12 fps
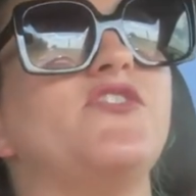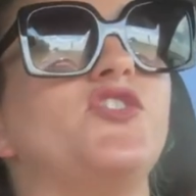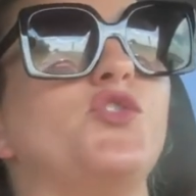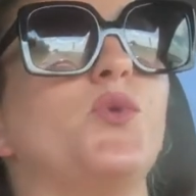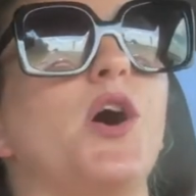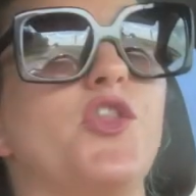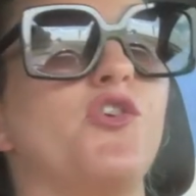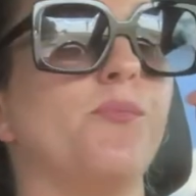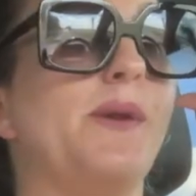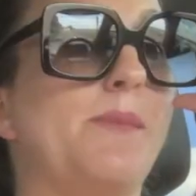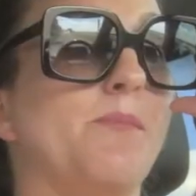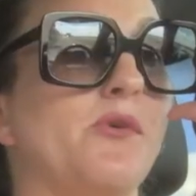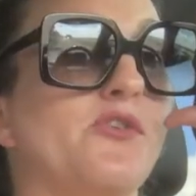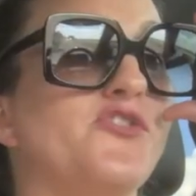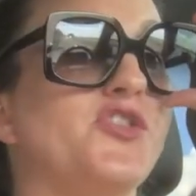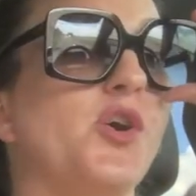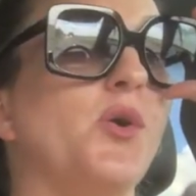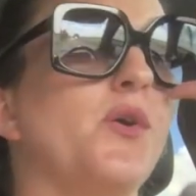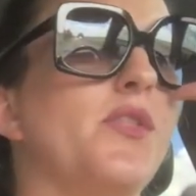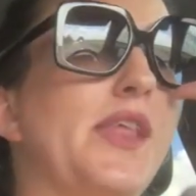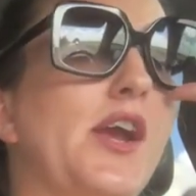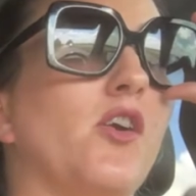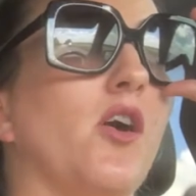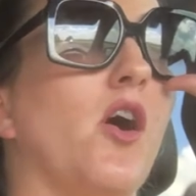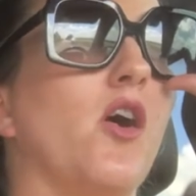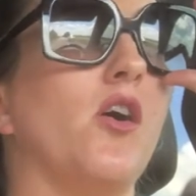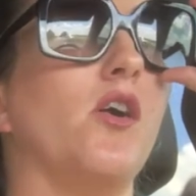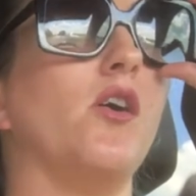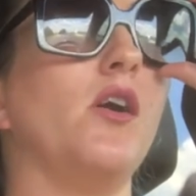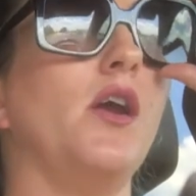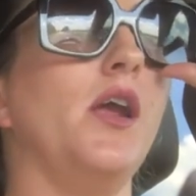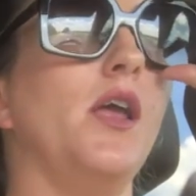to other people, so there are